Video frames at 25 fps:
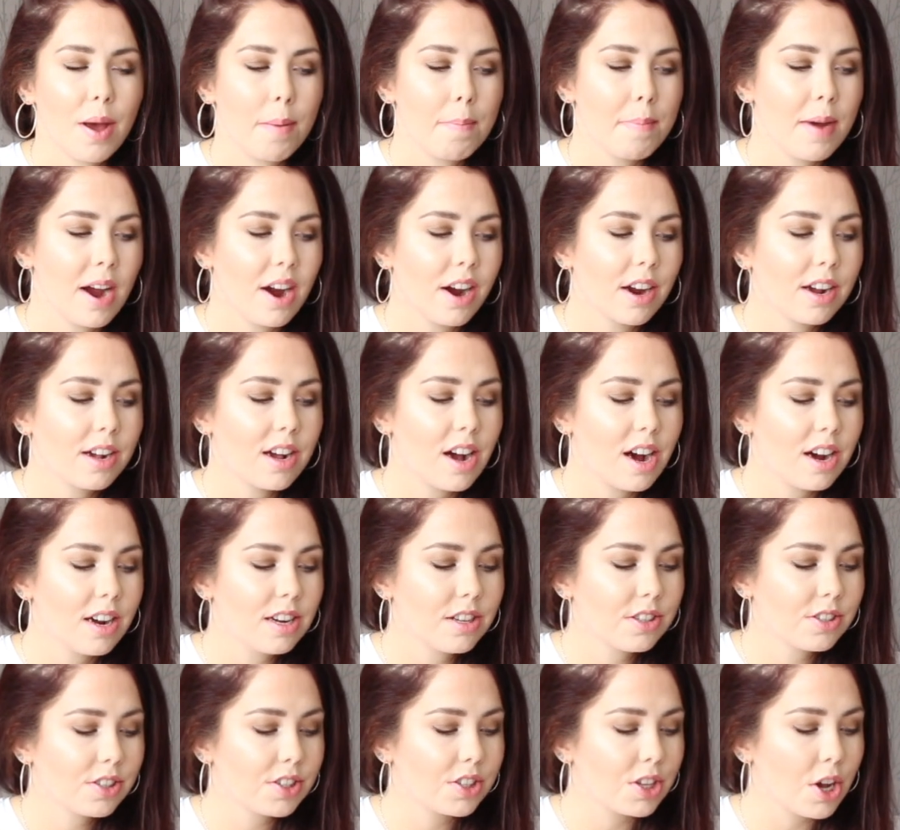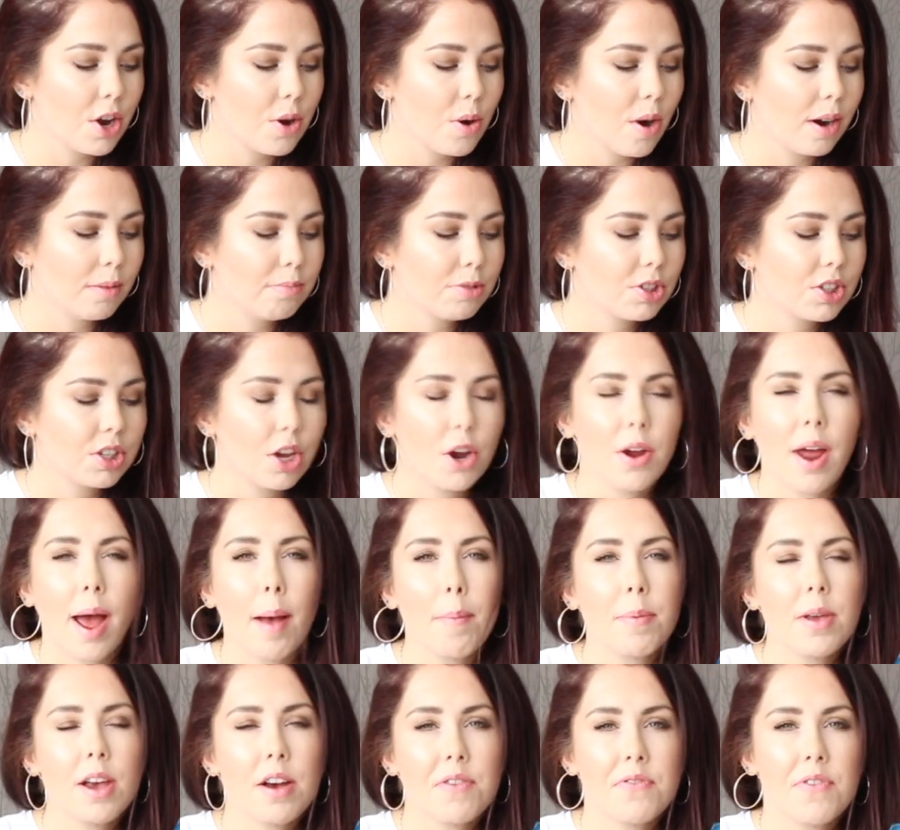America, so I'm so
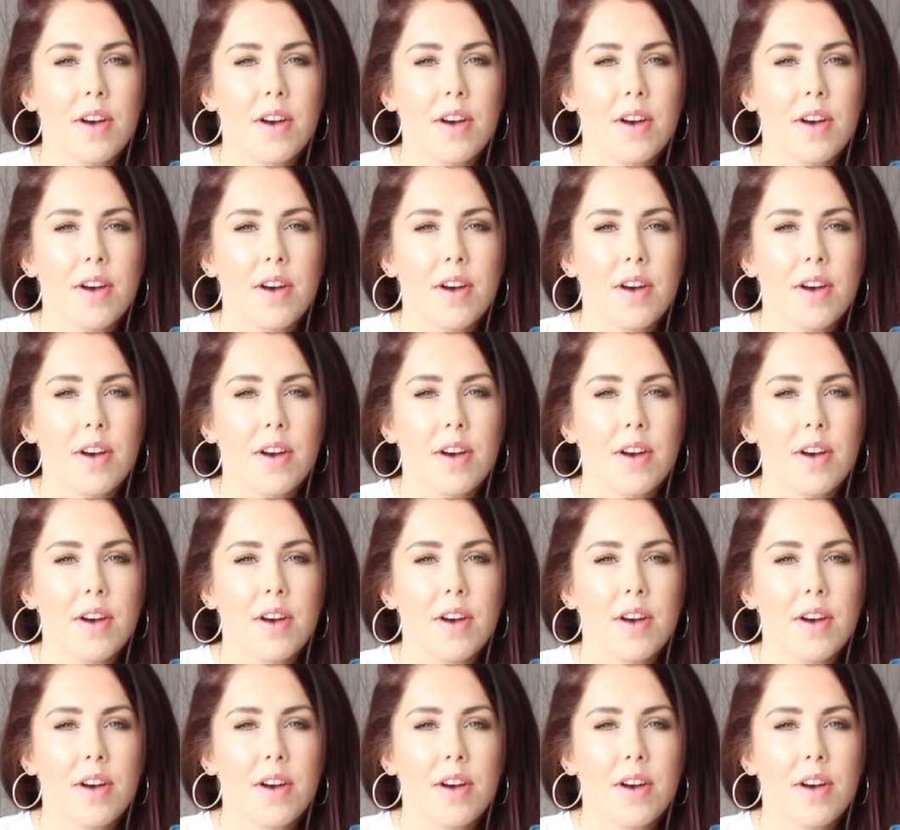happy